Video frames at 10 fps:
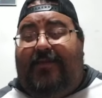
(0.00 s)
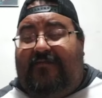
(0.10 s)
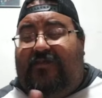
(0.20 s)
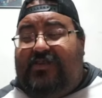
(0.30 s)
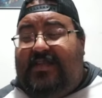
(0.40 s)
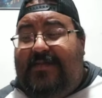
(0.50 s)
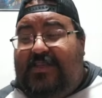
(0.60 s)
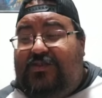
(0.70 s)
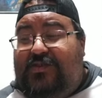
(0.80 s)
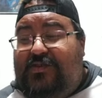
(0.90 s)
But first, let me
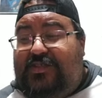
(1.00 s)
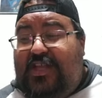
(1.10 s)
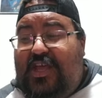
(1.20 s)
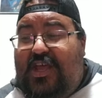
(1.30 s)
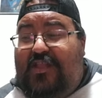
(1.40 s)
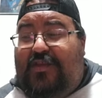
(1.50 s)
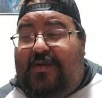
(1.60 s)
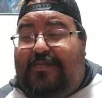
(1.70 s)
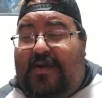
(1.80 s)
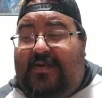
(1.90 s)
introduce their
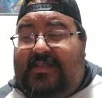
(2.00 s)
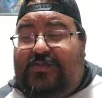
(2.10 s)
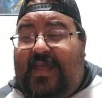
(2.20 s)
opponents.